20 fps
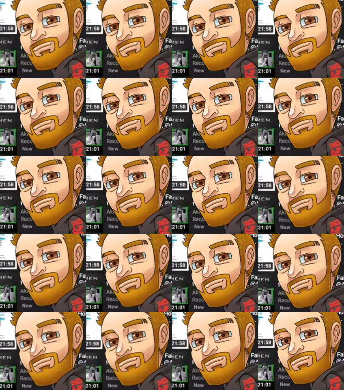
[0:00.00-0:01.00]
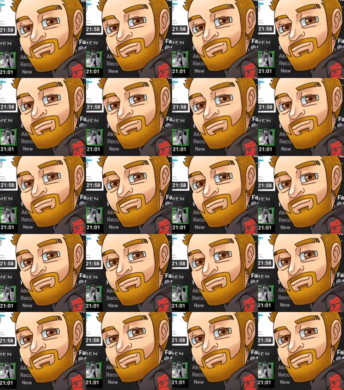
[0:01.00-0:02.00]

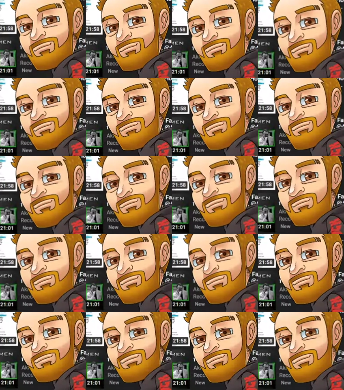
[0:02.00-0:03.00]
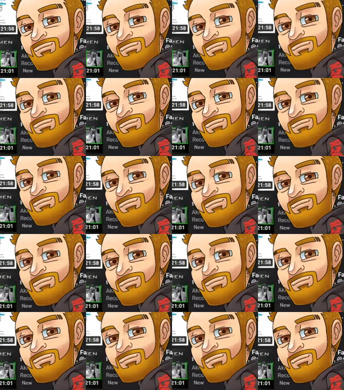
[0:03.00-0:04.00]

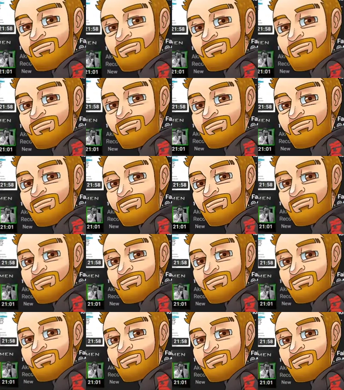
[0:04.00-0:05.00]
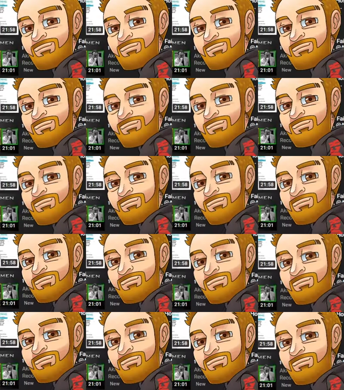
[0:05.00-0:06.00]

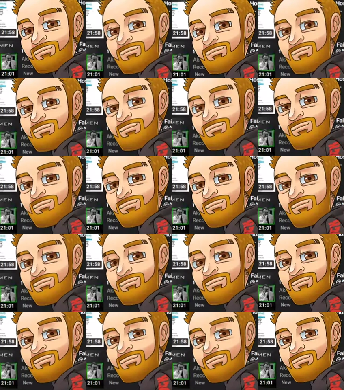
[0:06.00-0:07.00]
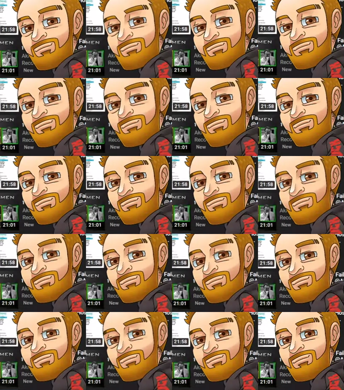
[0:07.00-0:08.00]
[no speech]